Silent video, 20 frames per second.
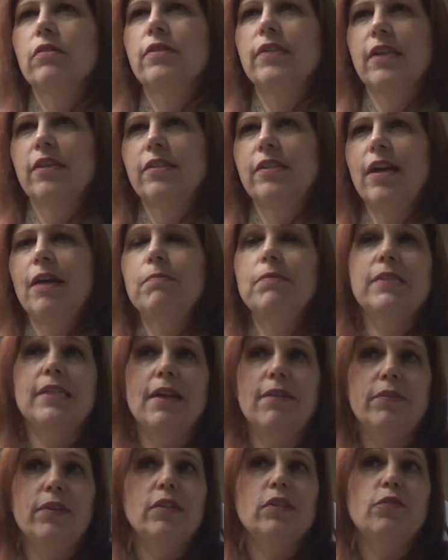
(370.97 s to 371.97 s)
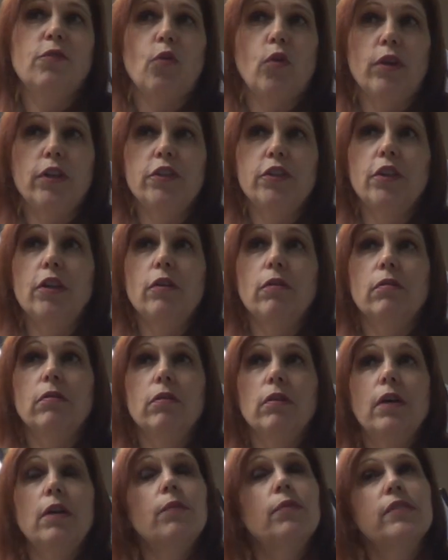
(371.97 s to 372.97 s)
Six times seven is 42,
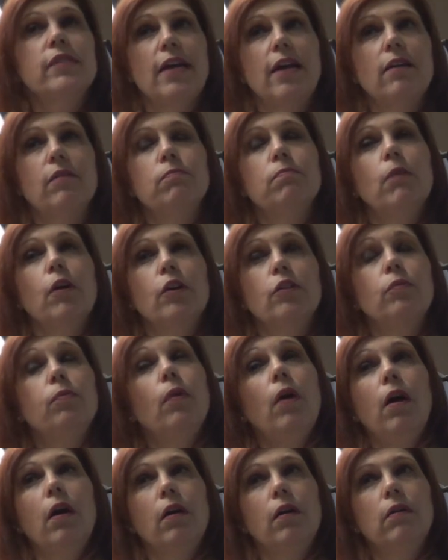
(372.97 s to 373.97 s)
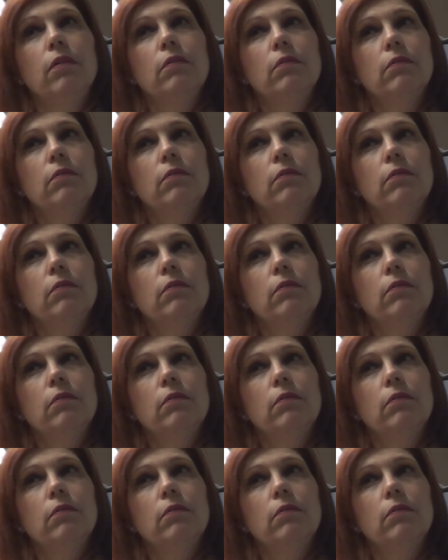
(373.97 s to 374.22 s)
and it was at, marked wrong.